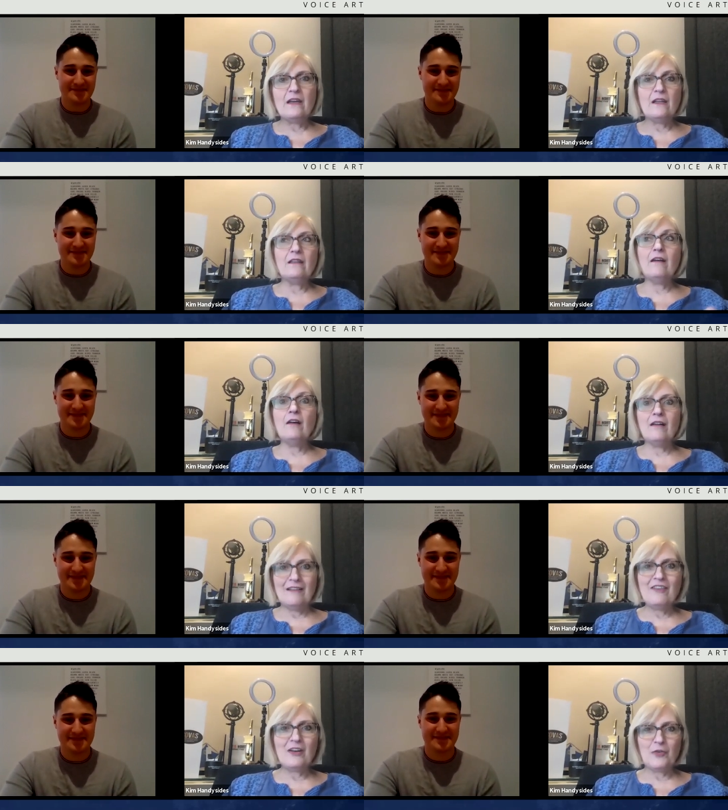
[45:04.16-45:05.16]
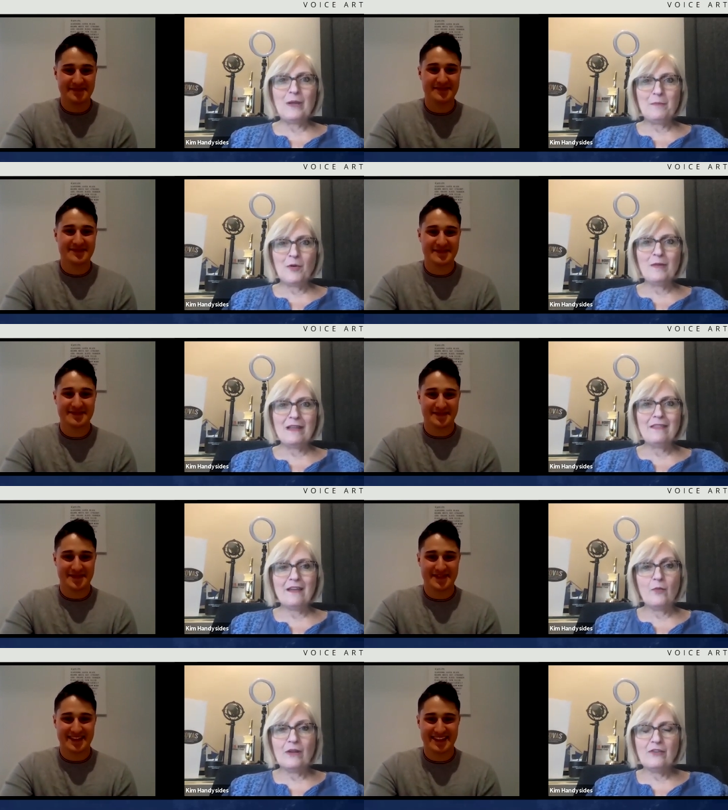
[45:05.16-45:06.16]
Speaker 1: and oh, I've got a great mermaid
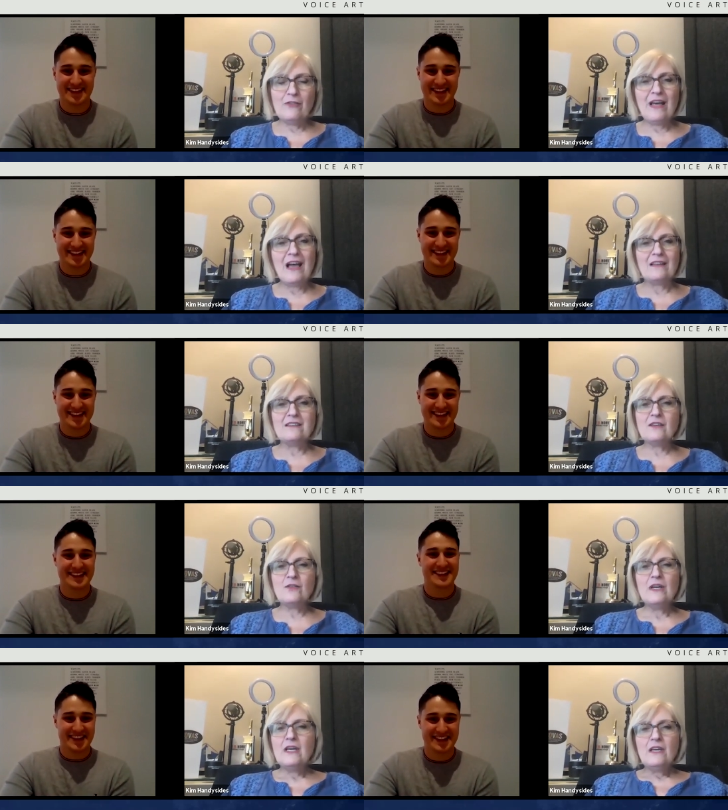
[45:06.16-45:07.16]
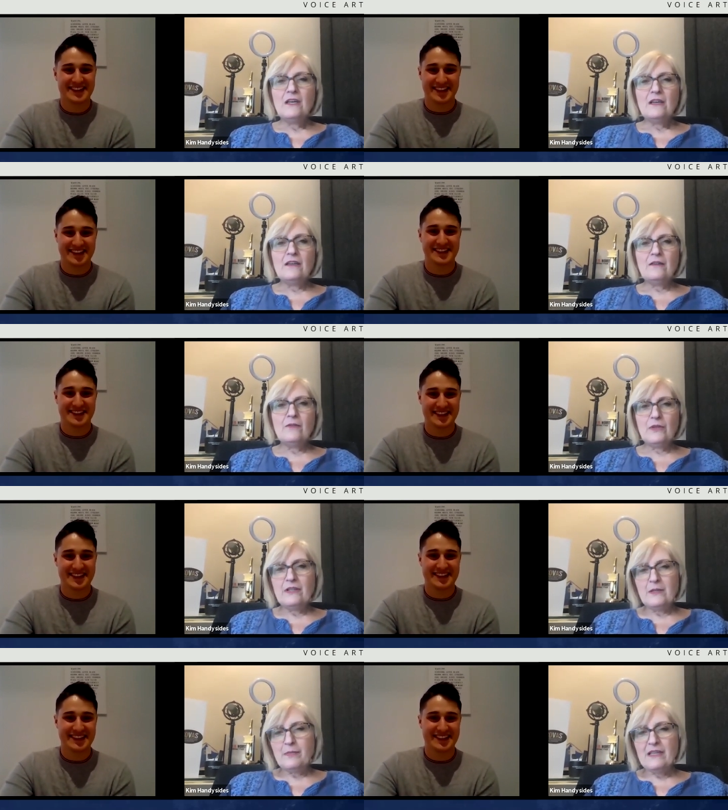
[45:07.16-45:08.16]
thing. I want to do that. So it, it
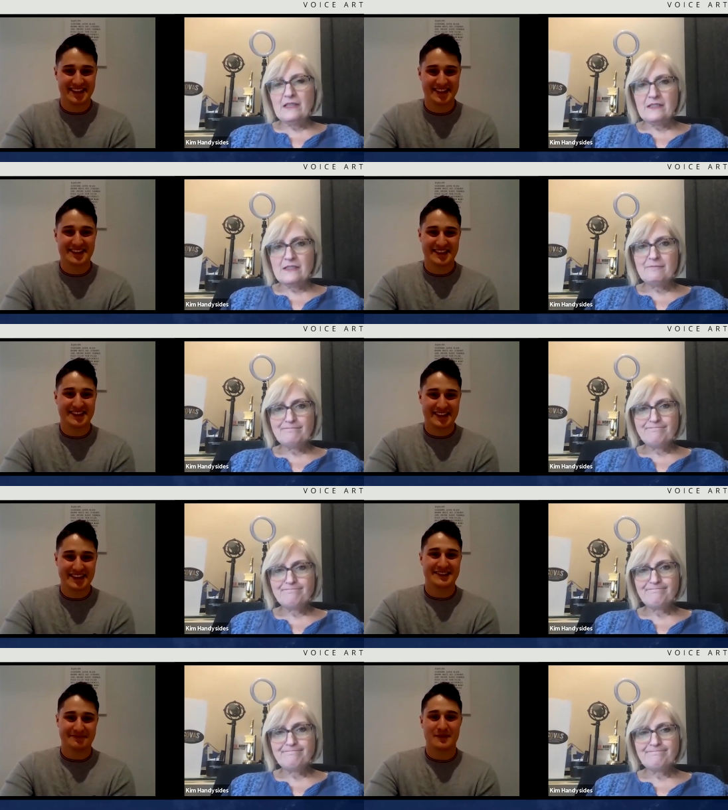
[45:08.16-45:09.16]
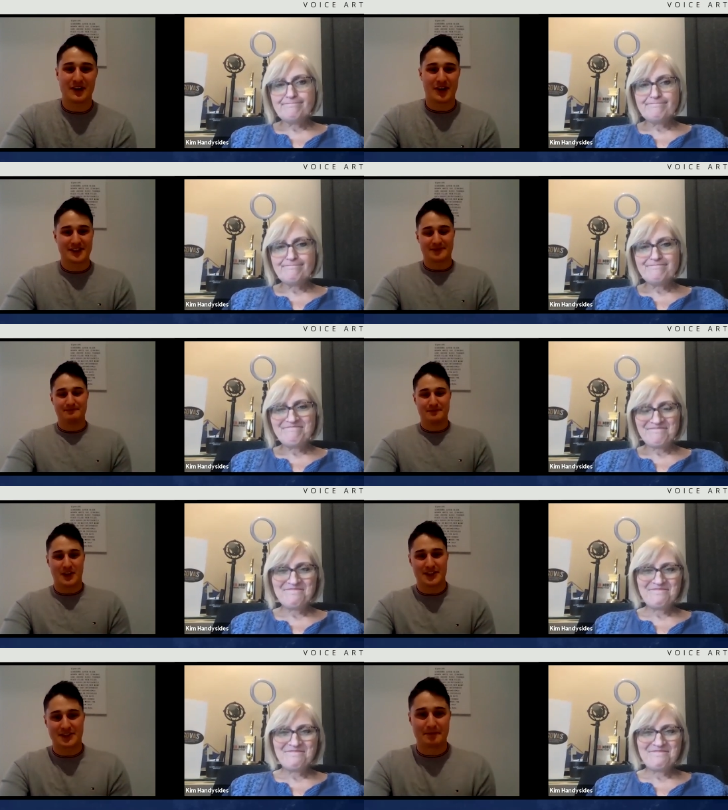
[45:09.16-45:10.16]
really depends.
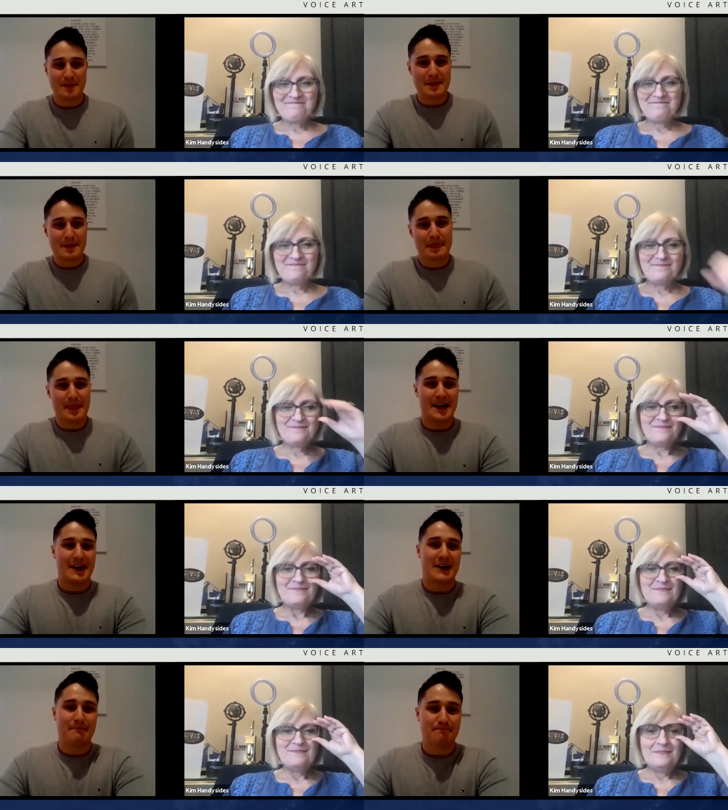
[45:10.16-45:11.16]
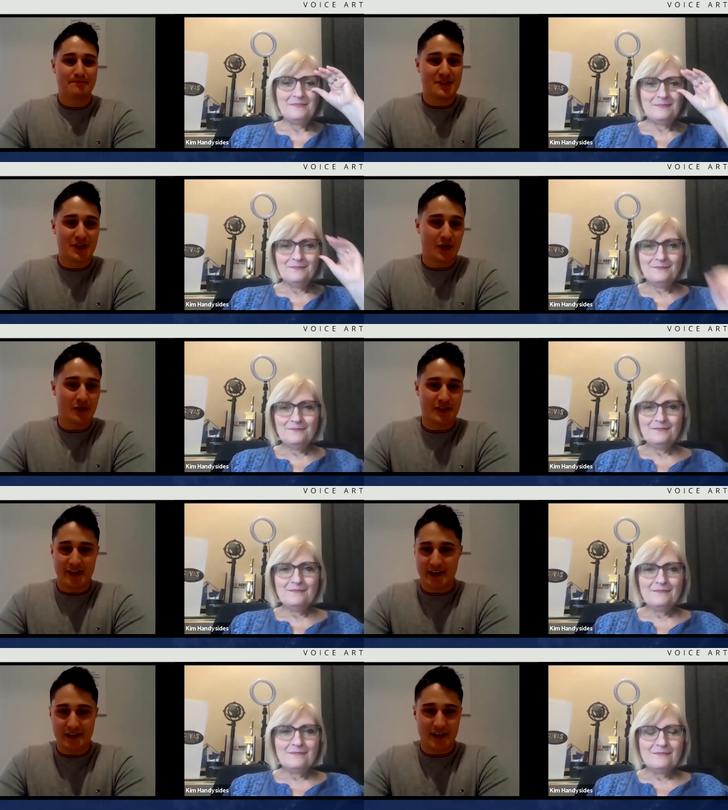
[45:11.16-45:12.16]
Awesome.
Speaker 2: Awesome. Um,
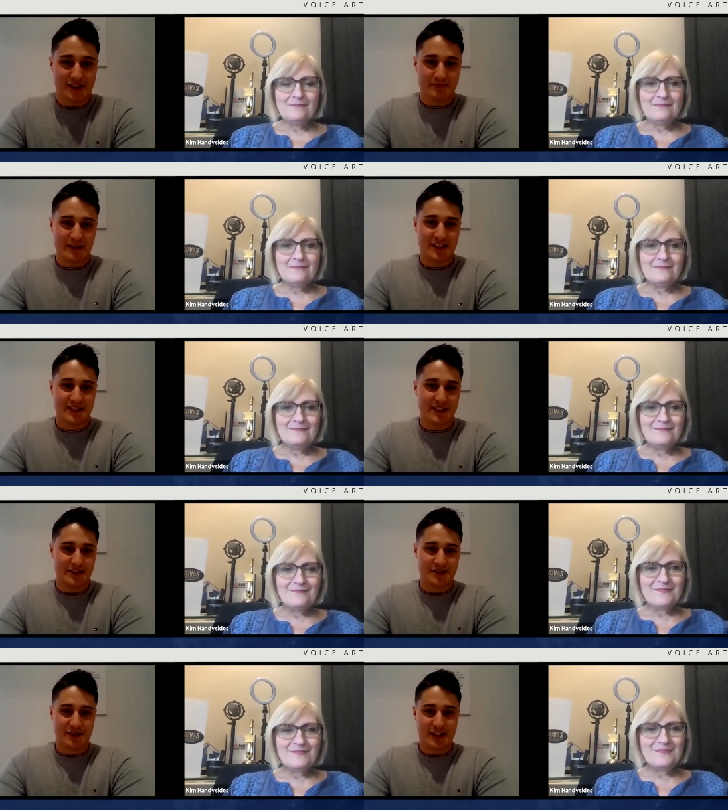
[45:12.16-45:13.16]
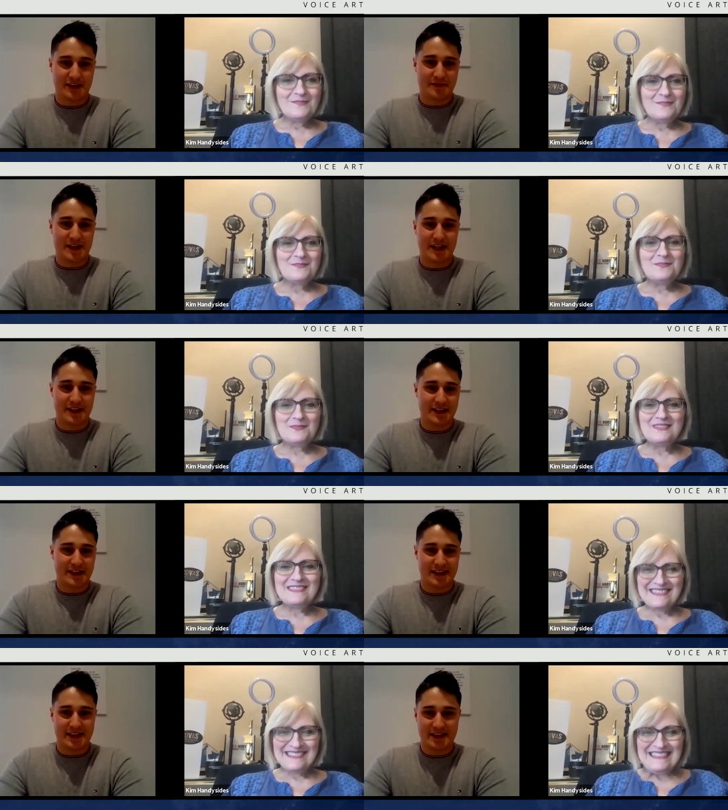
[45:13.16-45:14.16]
so sorry, I got lost in my list here. So I got to
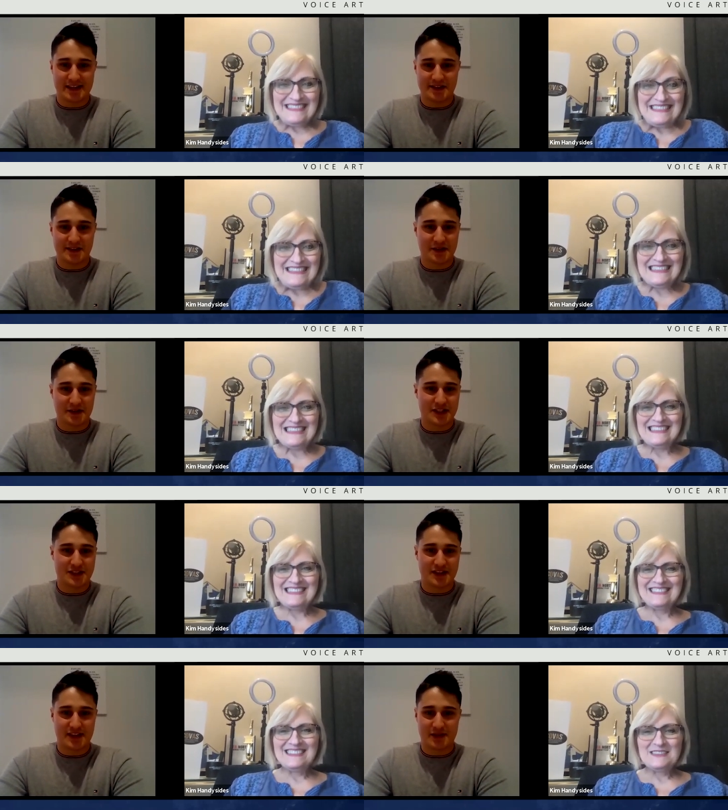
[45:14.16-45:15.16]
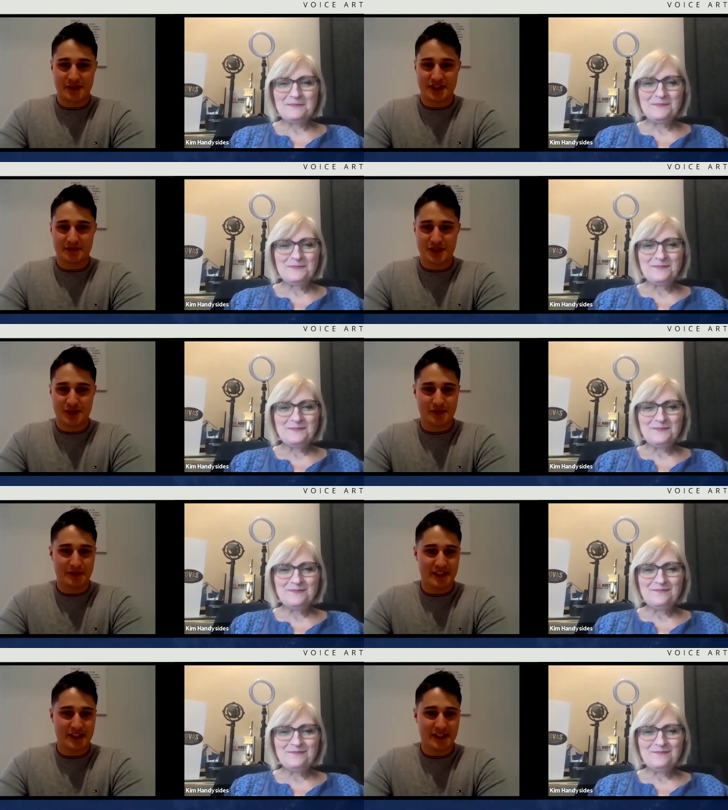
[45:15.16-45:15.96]
find uh, another question there, which I'm sure